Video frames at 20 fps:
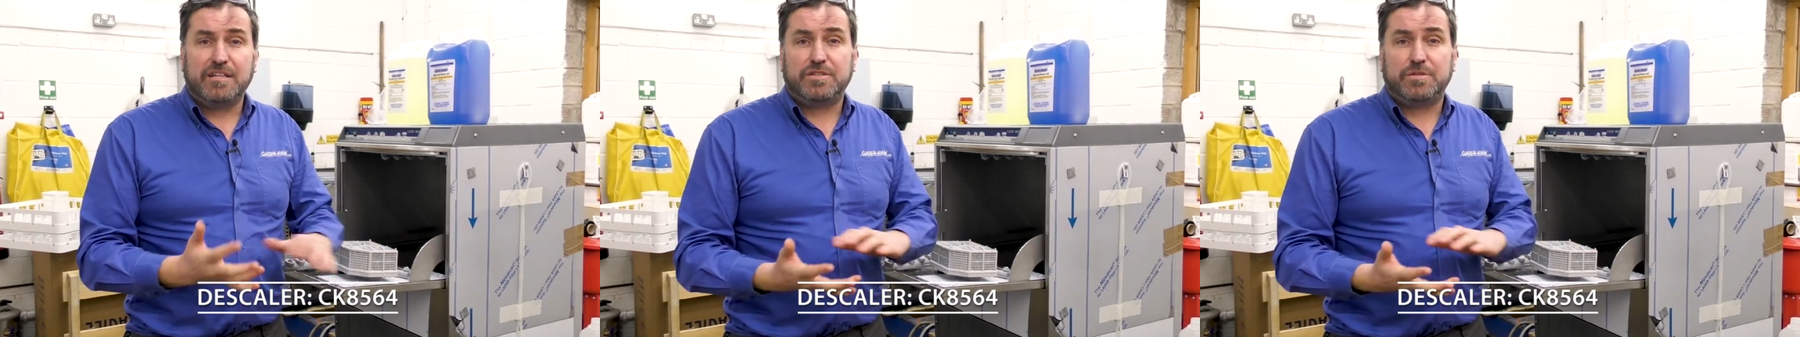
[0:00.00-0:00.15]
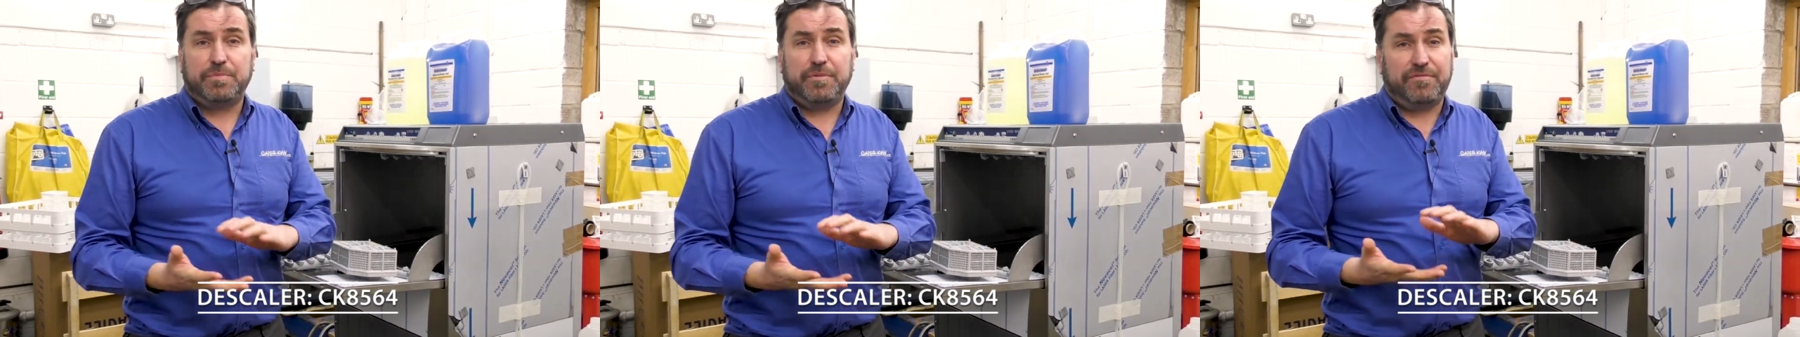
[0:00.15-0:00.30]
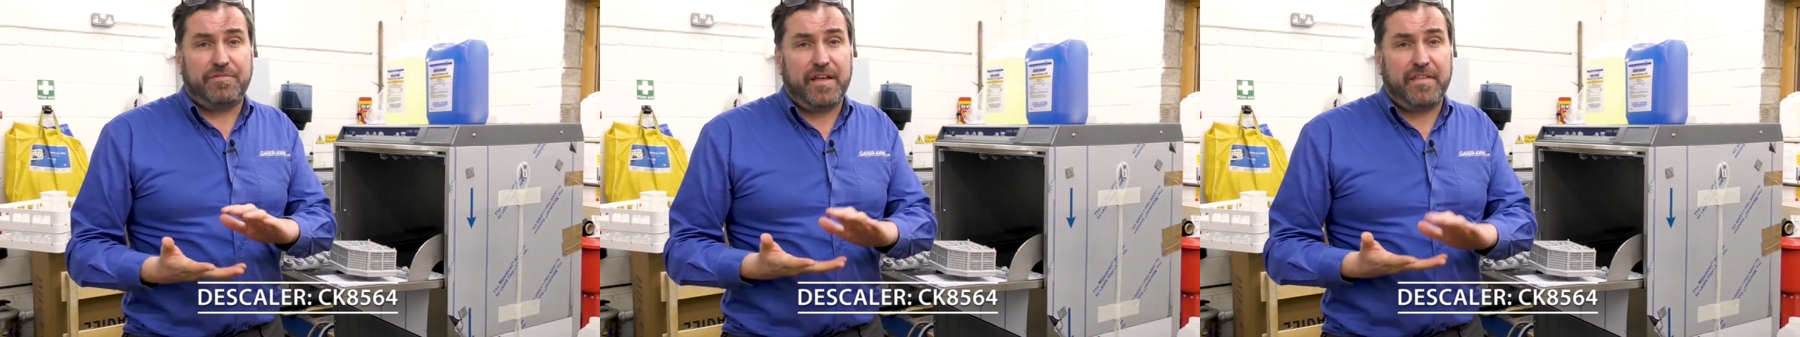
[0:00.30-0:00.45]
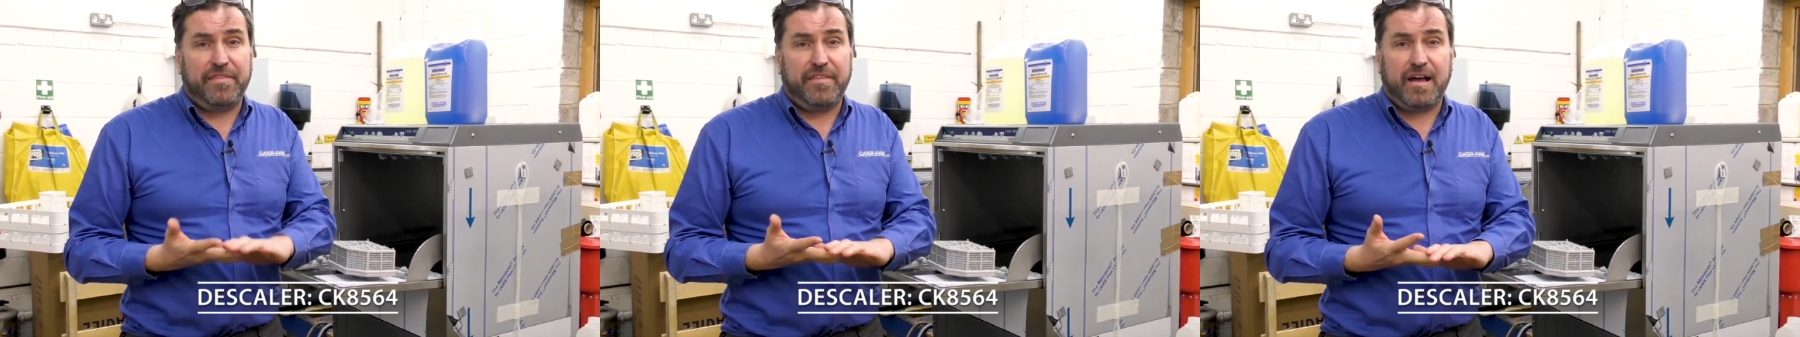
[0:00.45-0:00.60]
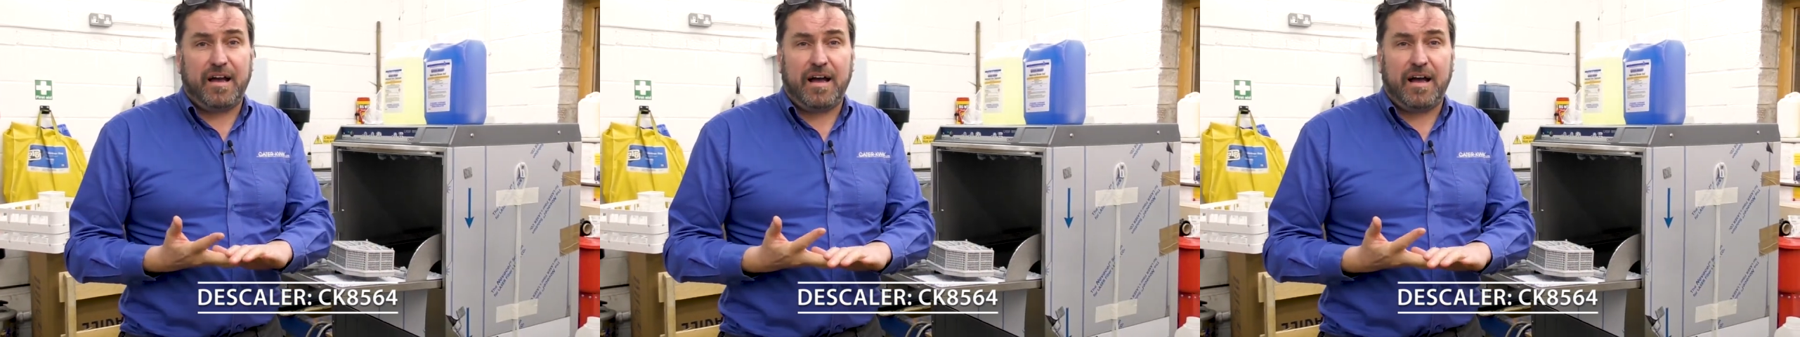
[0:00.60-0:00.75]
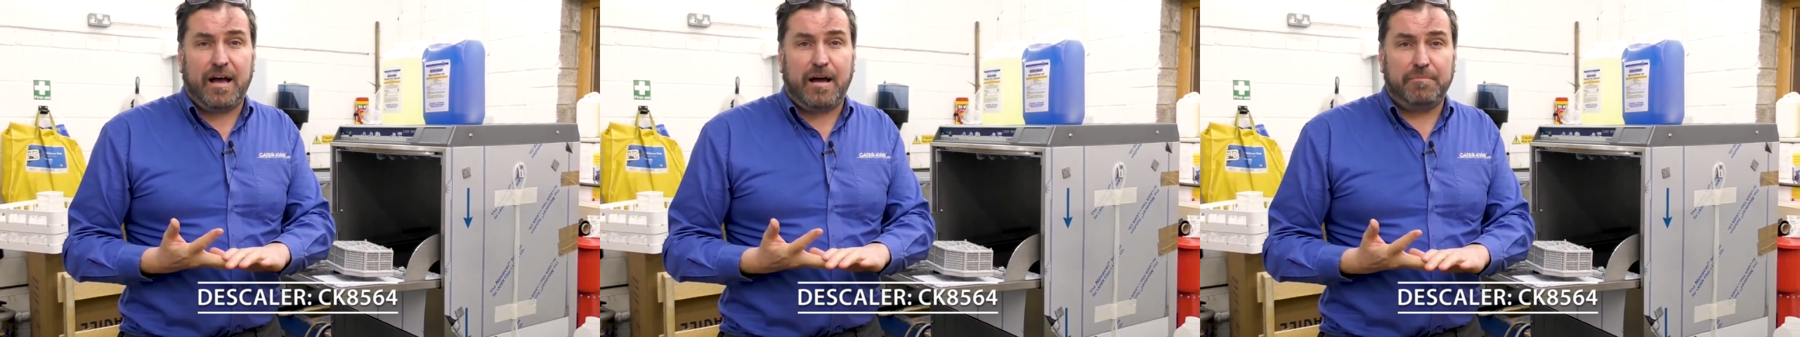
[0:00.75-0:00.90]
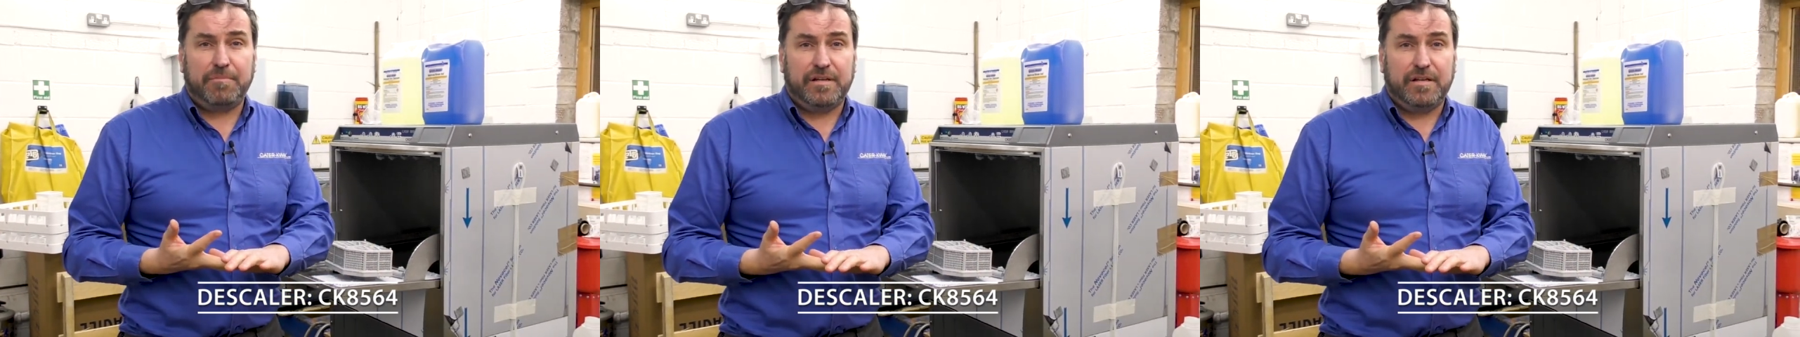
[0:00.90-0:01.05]
to prevent that
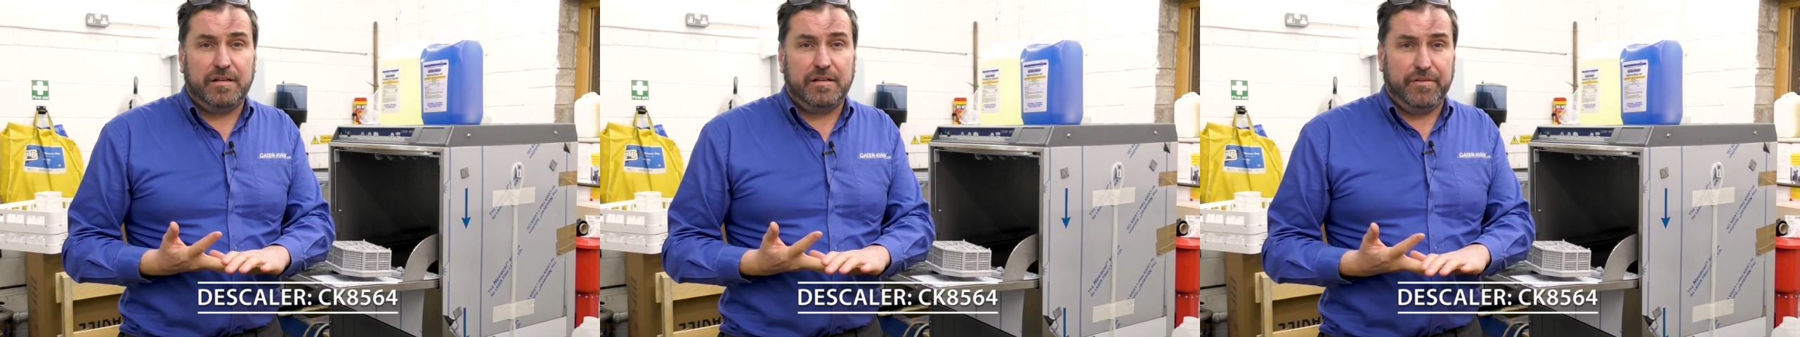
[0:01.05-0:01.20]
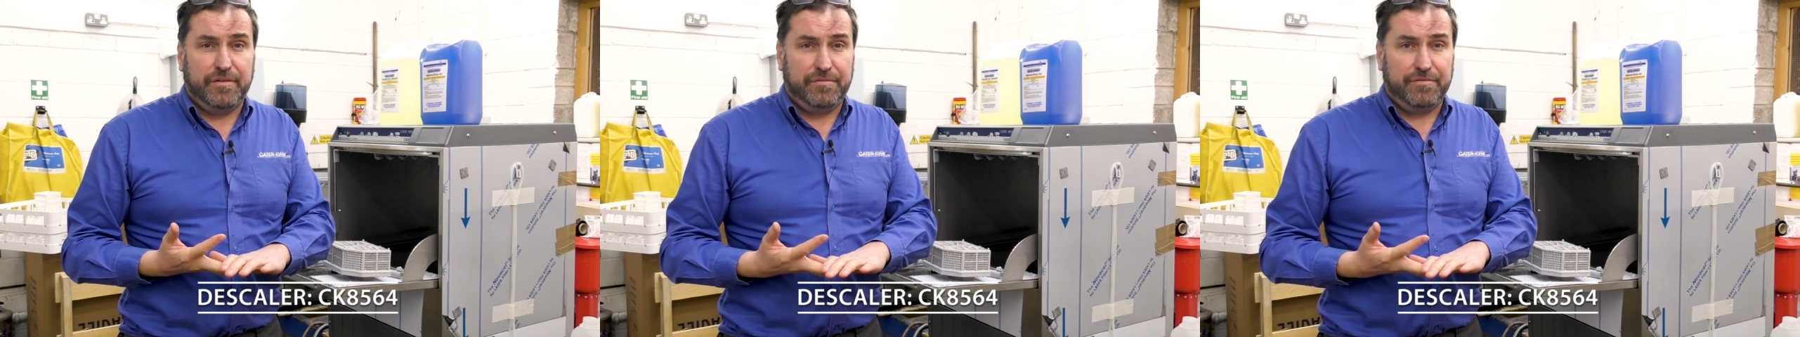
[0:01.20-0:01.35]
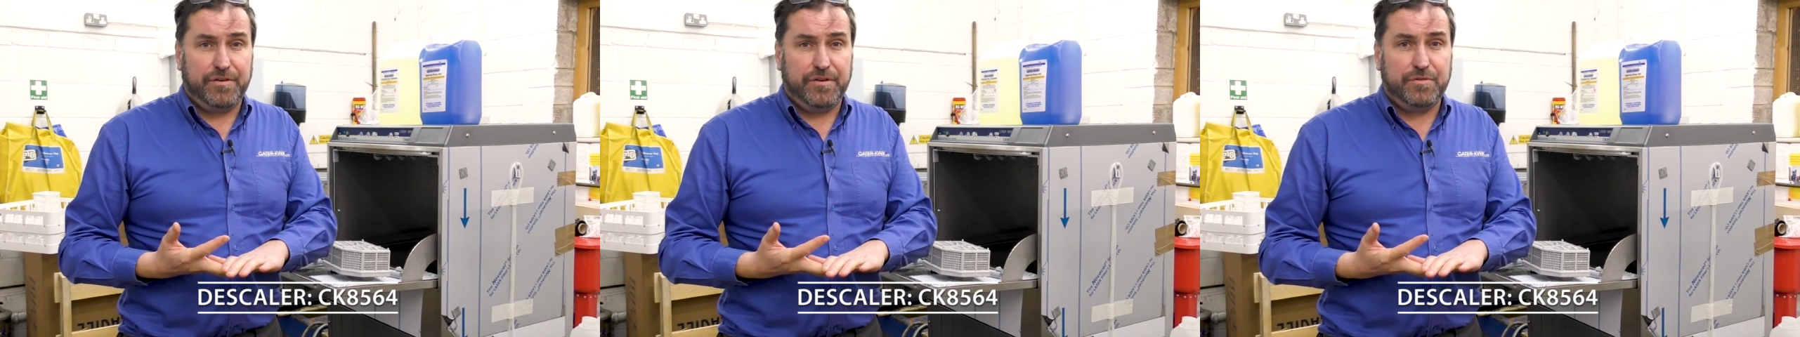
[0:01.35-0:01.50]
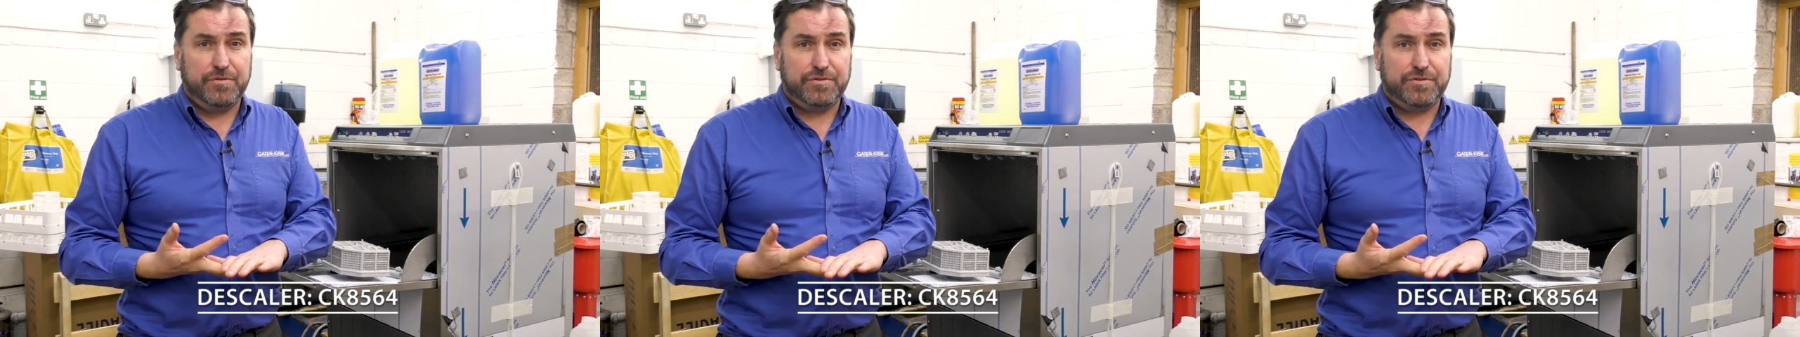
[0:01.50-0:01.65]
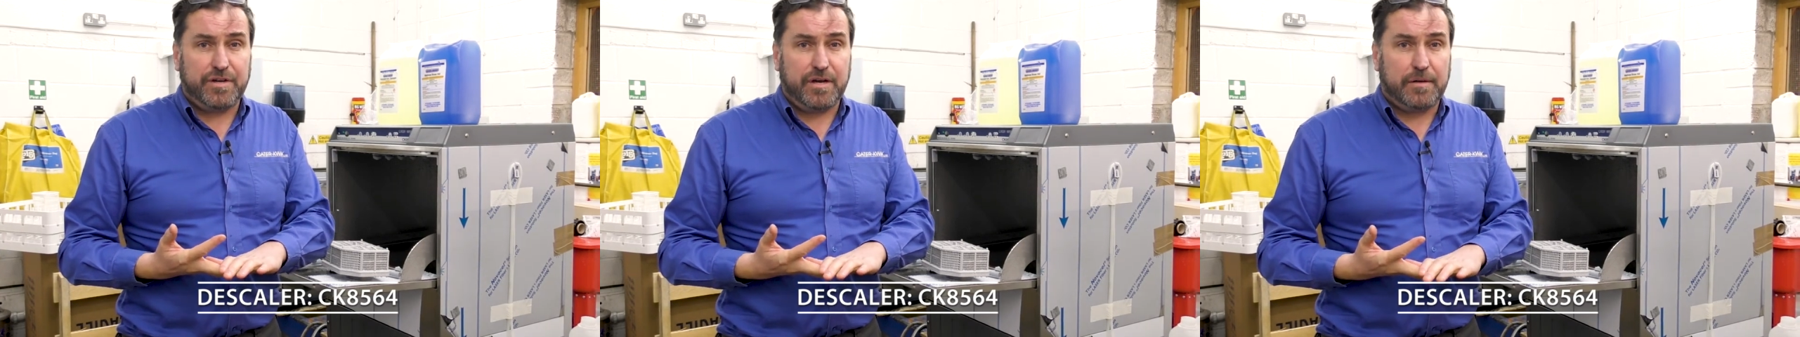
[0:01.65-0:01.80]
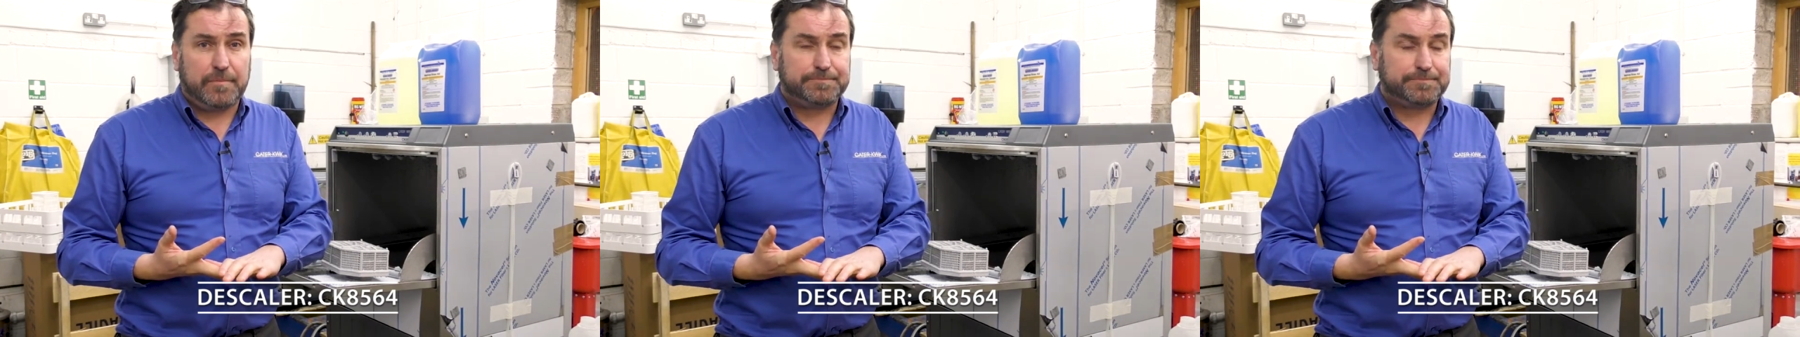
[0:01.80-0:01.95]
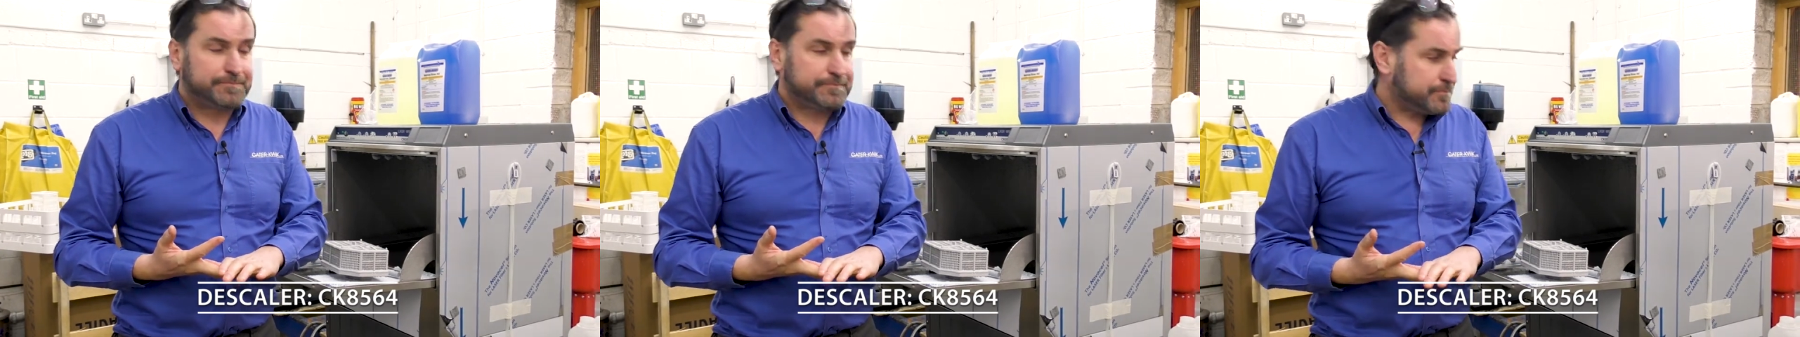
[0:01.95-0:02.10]
happening in the future.